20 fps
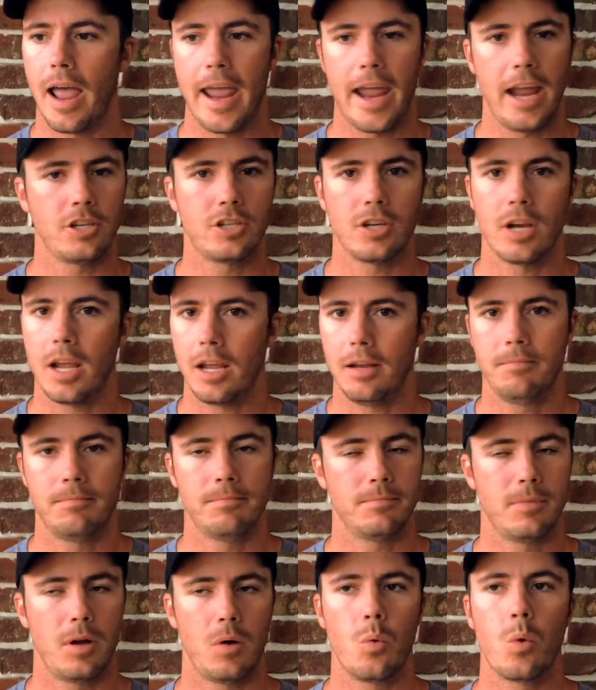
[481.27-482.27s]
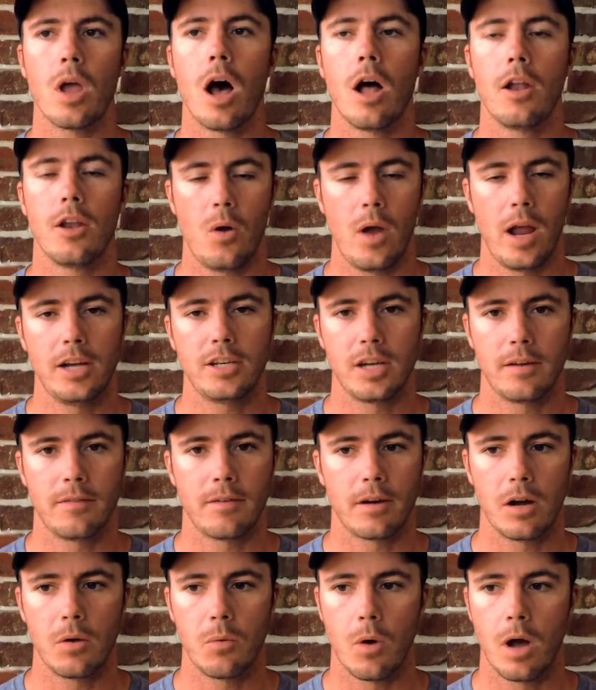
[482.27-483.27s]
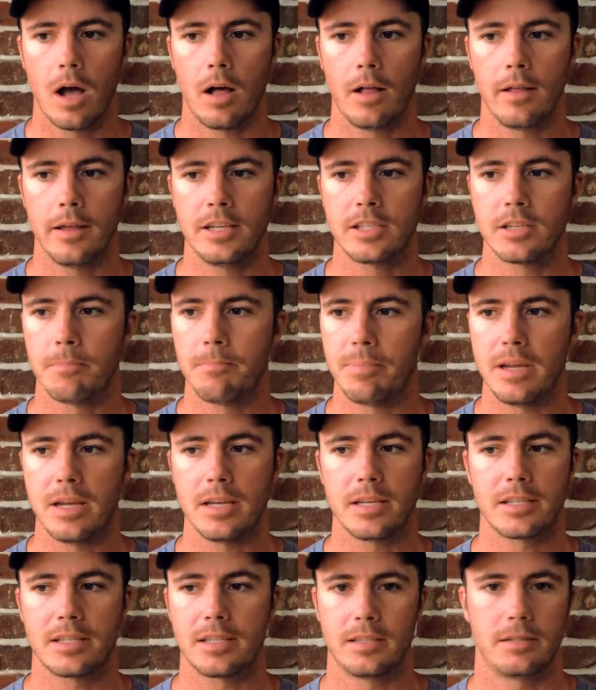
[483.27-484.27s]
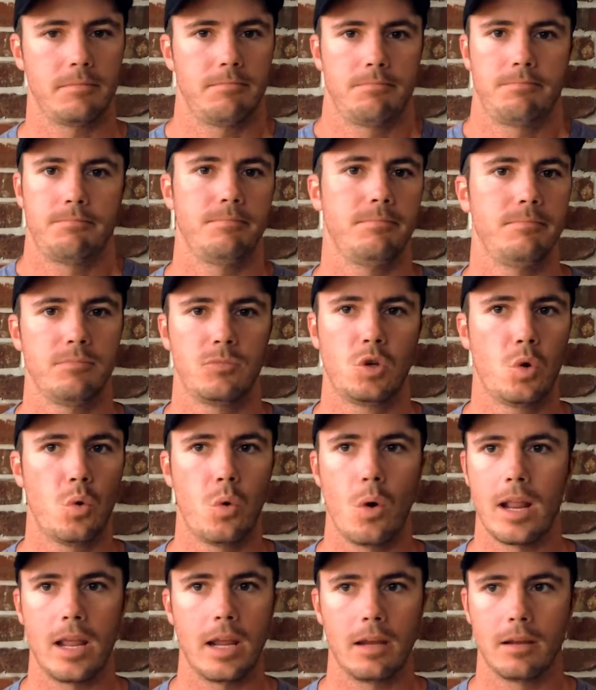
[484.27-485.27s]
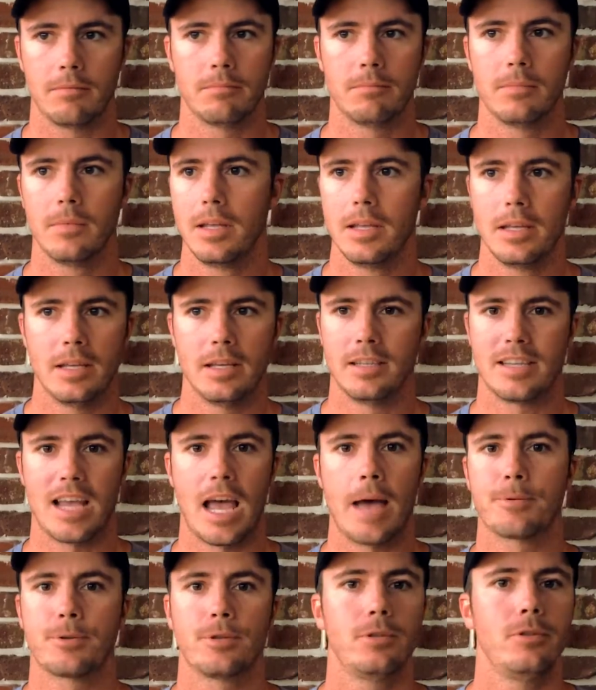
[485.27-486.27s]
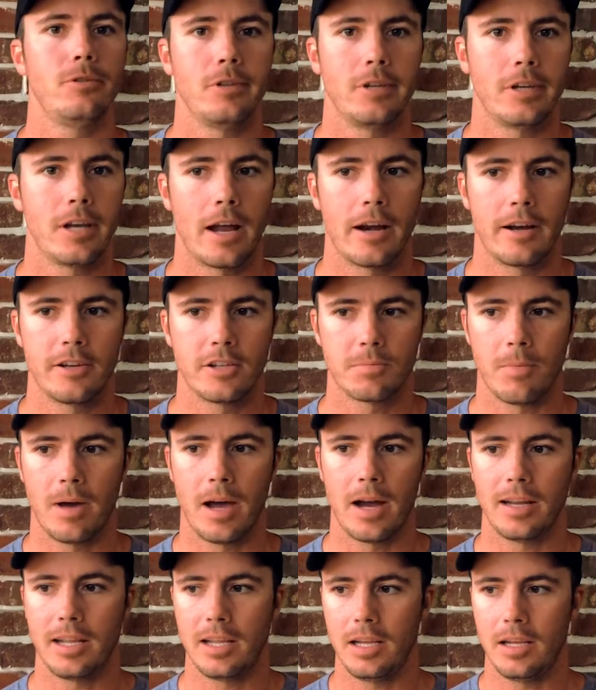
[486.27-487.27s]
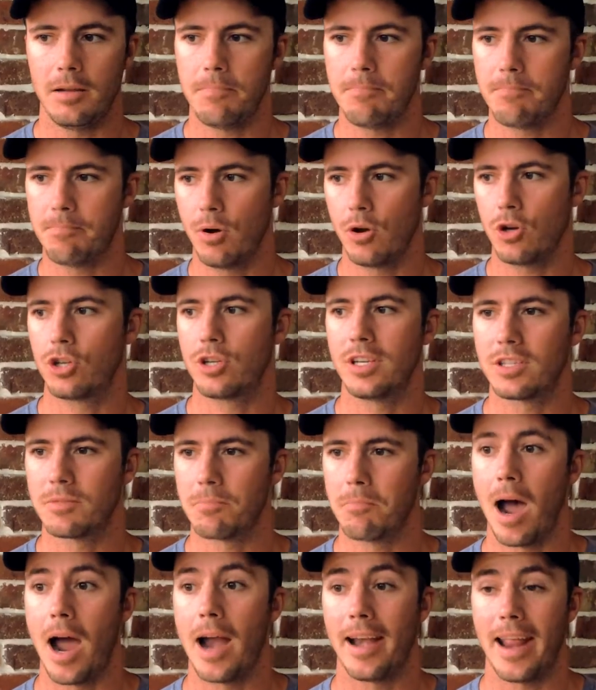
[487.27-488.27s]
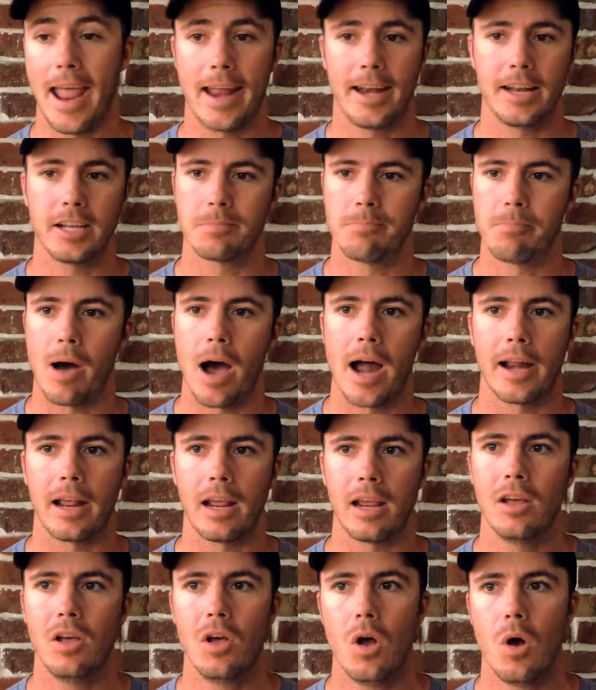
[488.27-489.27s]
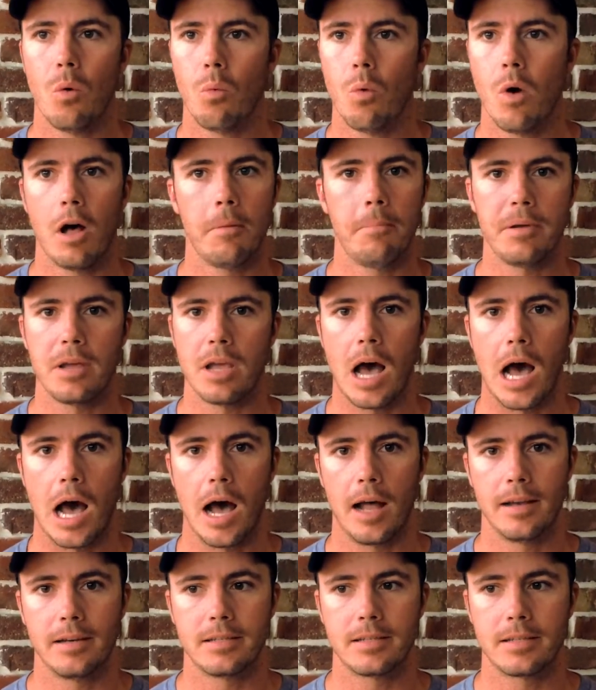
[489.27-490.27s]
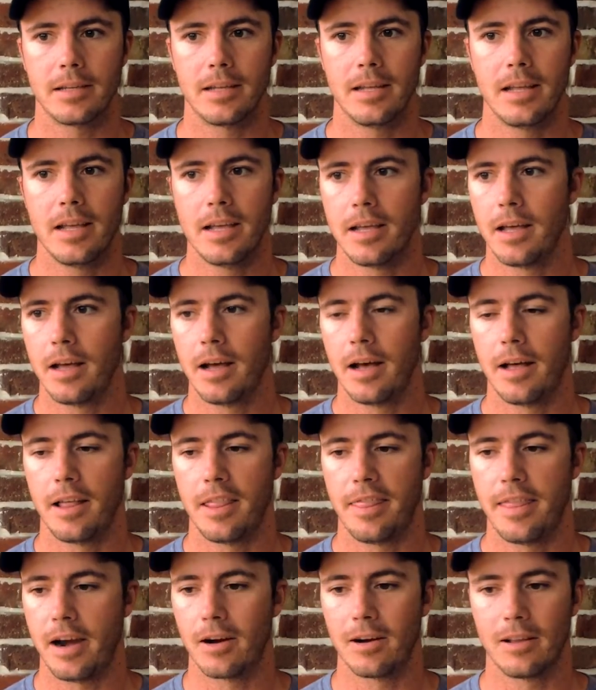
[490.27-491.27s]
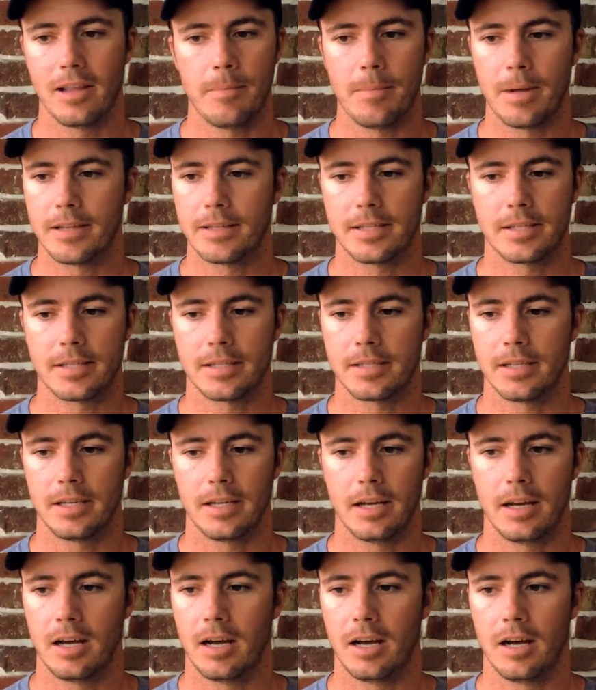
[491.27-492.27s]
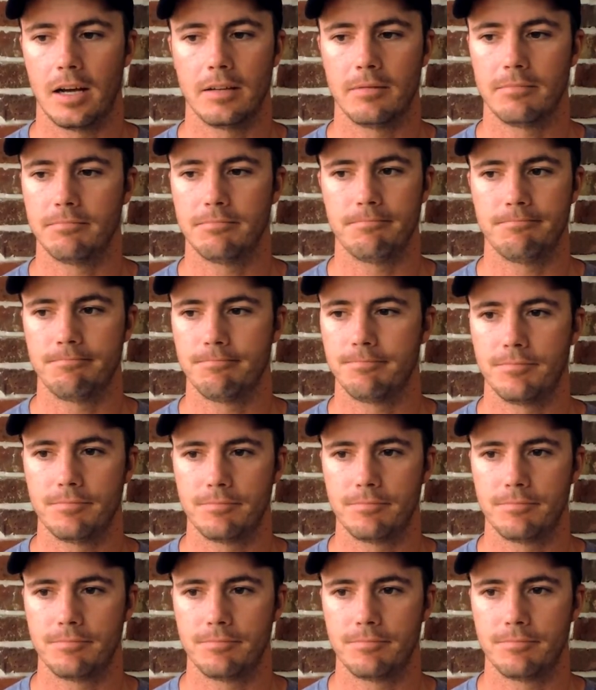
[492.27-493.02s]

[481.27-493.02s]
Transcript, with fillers: Uh, AJ, we all know AJ very well. He's a beast, and quitting is absolutely not in his mind. He pushed his mind and his body well beyond their limits. Uh,